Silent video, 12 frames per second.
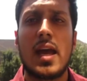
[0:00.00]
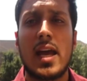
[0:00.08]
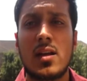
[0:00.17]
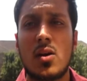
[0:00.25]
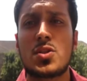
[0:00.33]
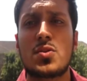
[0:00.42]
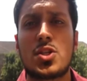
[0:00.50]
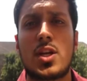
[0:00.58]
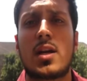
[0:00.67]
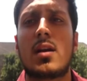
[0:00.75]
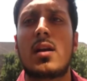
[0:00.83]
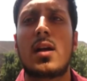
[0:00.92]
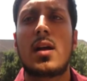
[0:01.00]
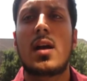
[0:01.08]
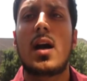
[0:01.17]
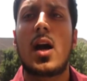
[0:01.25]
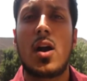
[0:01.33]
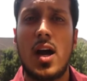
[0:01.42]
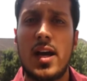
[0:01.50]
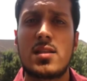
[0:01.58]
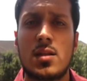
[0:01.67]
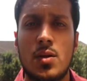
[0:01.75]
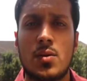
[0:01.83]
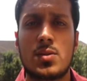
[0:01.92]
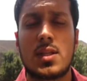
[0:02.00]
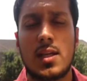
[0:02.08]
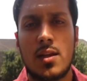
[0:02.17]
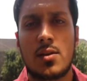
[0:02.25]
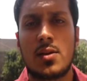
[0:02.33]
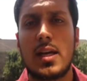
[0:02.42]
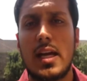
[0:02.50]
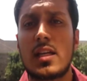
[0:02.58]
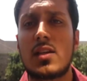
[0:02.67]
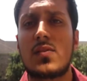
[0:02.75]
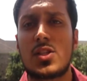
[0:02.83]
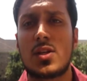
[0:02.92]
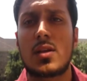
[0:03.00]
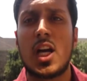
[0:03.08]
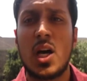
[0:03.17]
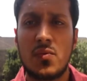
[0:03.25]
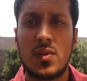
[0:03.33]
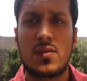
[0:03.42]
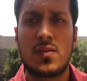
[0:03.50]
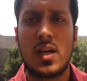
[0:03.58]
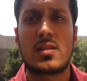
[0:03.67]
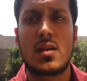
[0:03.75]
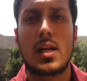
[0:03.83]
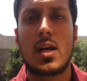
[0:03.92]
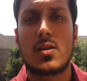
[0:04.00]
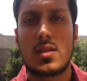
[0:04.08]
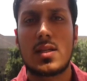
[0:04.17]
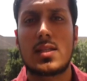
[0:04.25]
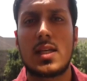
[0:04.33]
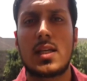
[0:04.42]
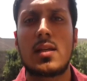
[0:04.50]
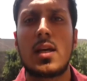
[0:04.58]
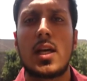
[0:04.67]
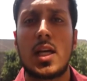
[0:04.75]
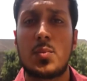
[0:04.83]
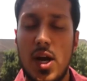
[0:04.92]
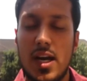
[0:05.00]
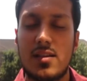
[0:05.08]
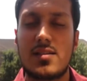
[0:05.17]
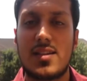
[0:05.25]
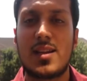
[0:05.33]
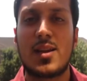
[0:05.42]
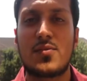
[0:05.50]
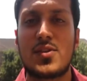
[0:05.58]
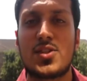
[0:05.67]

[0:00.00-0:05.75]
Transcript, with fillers: and also share our highs and lows together and give each other helpful advice on how to succeed in practice and life in